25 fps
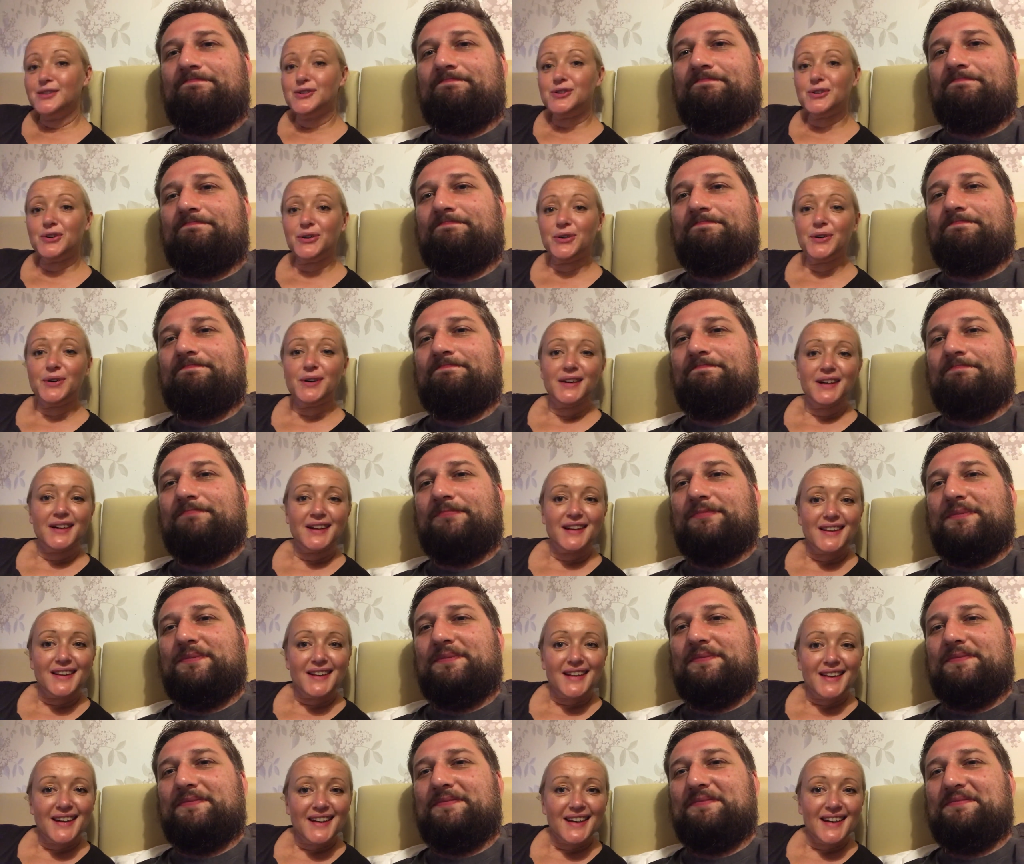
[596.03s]
Speaker 1: So
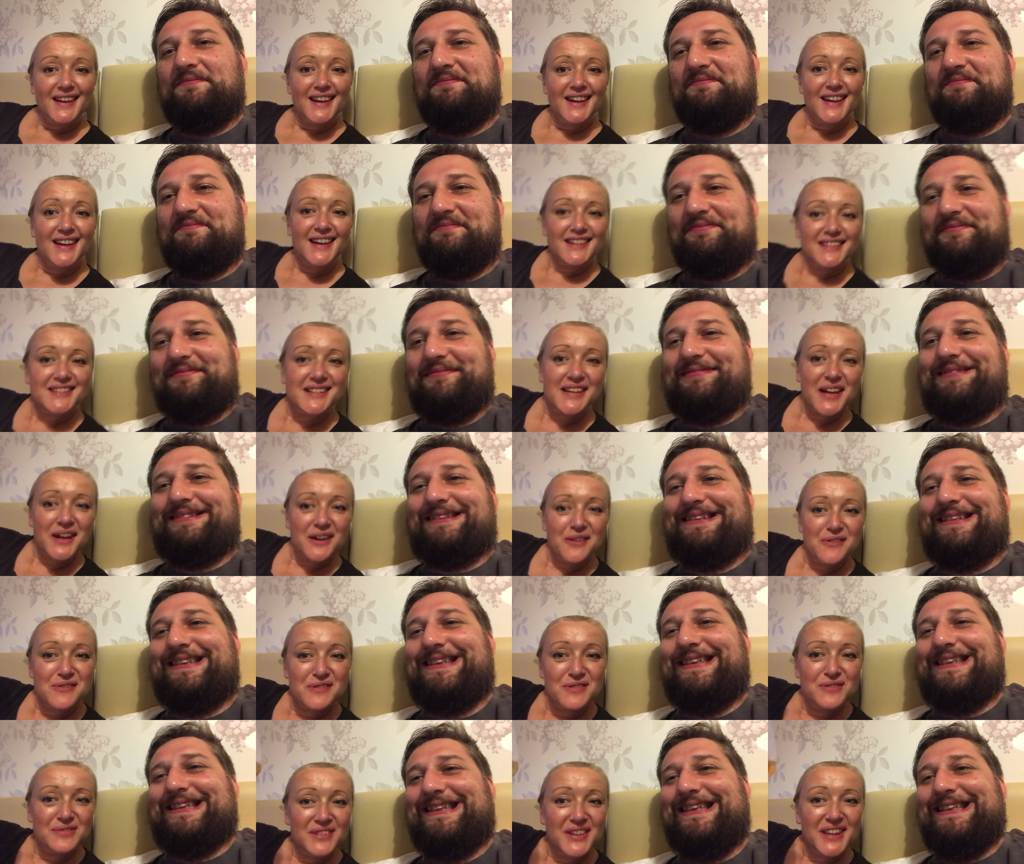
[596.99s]
here's
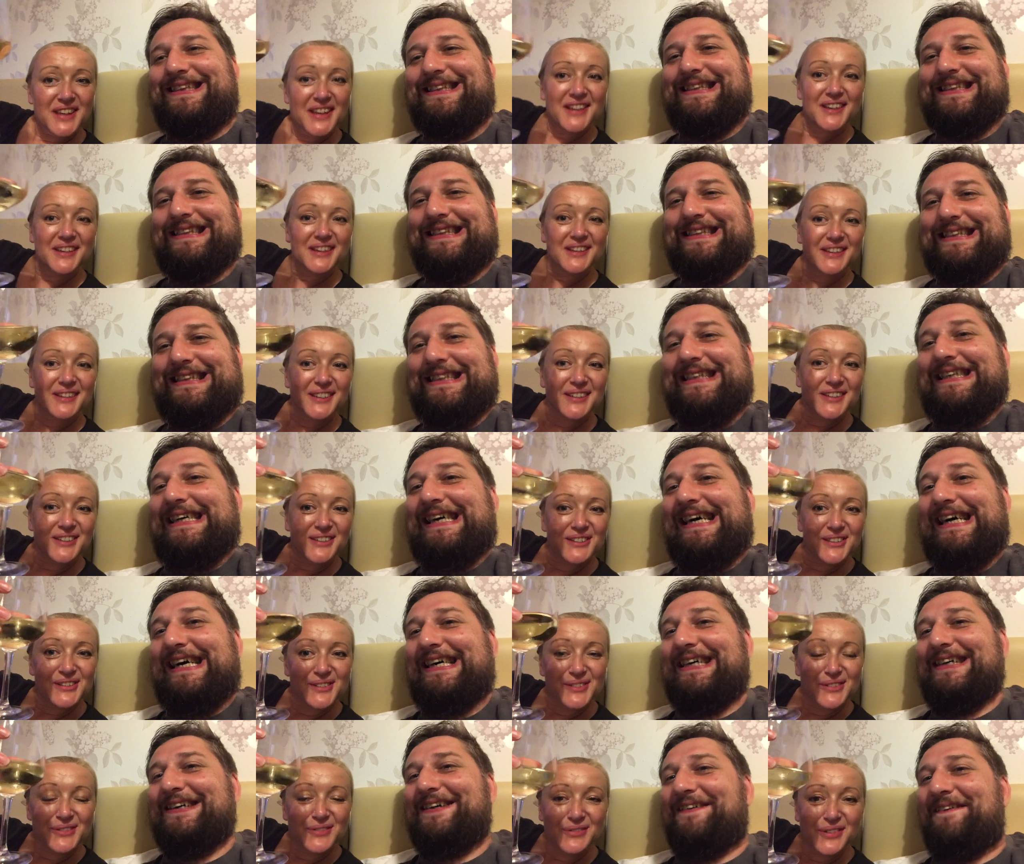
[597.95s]
our
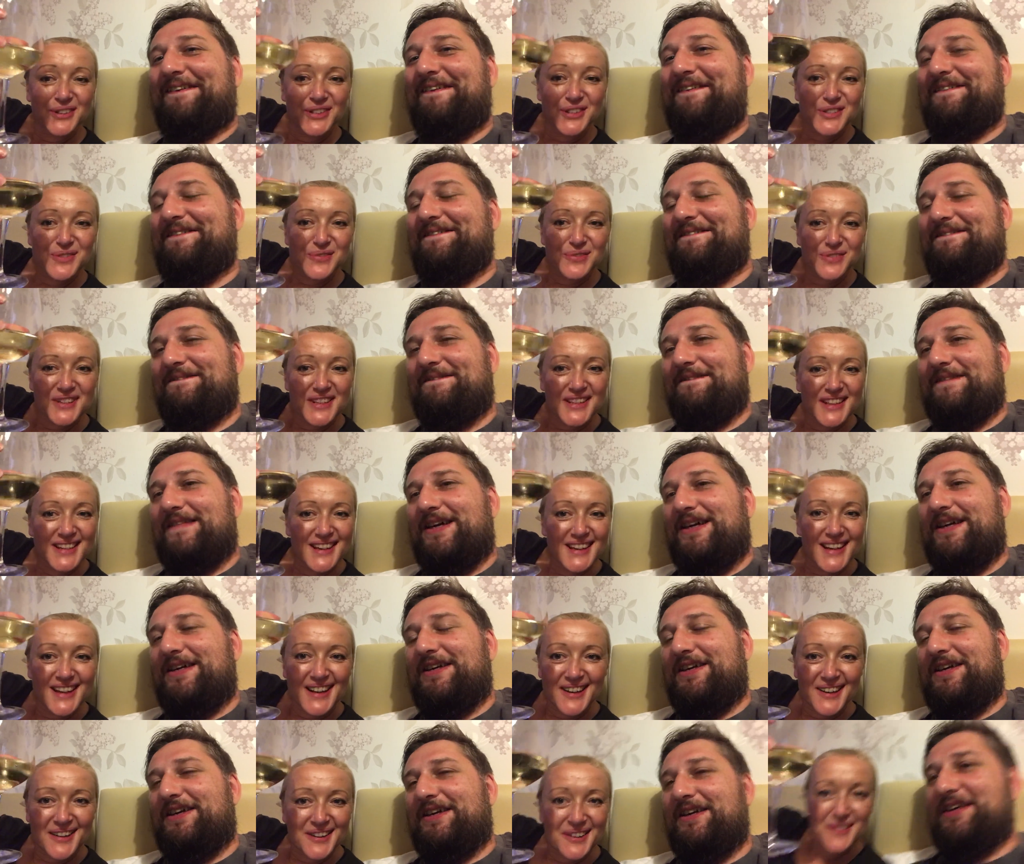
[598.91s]
review. Watch what you
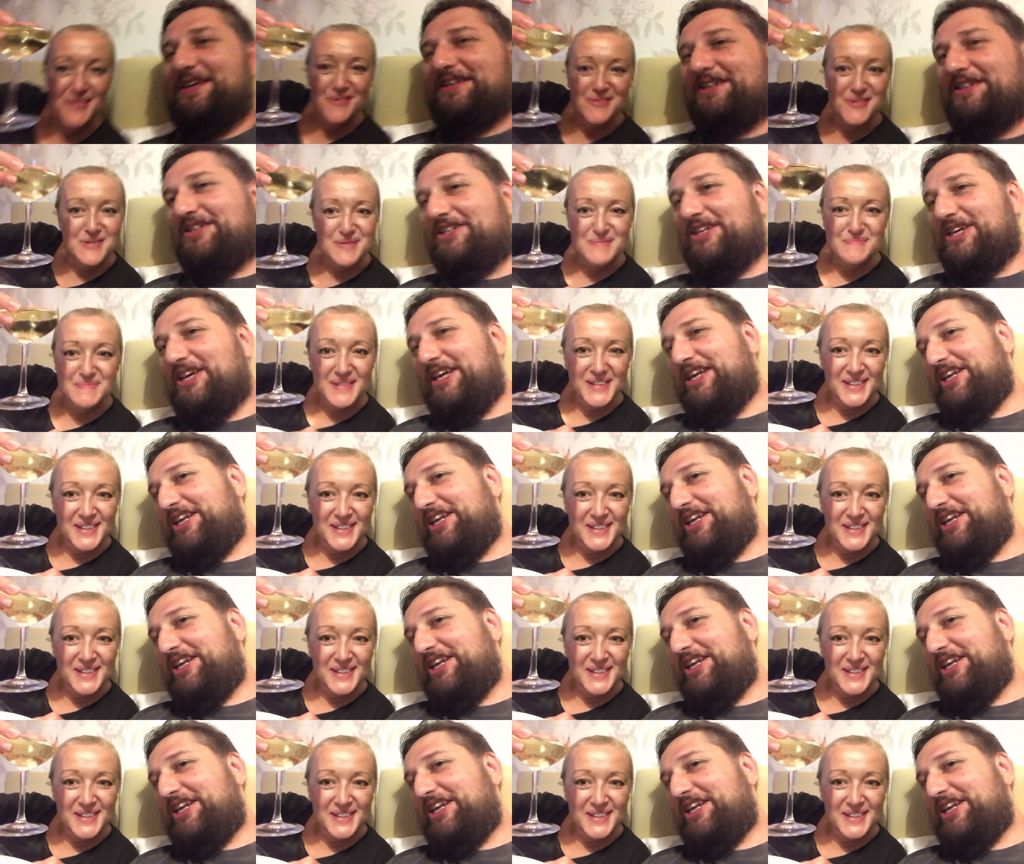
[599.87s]
get on Group.